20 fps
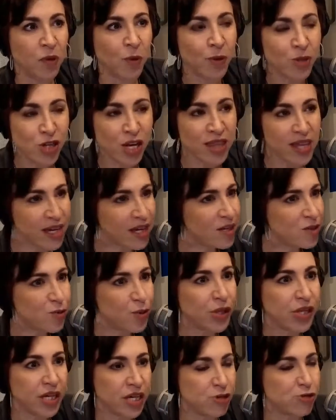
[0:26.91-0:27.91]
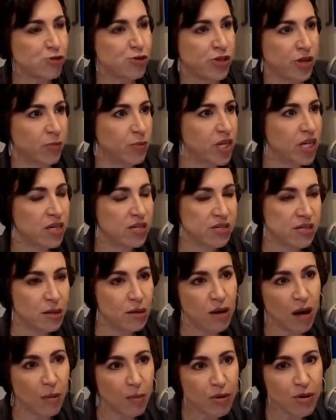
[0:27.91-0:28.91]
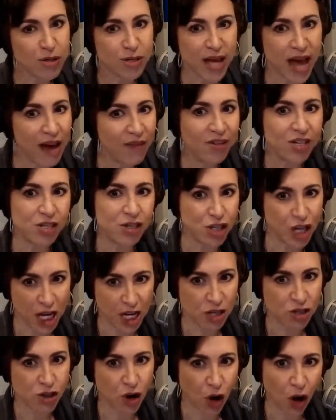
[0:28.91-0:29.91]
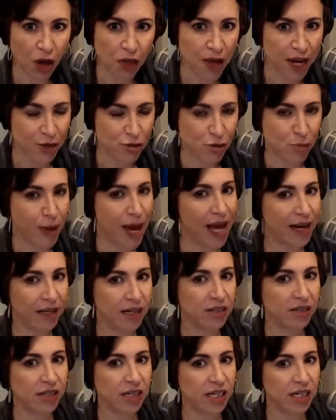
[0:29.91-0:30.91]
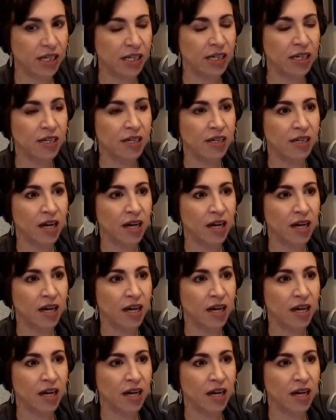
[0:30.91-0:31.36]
which I think is really interesting because the numbers haven't changed all that dramatically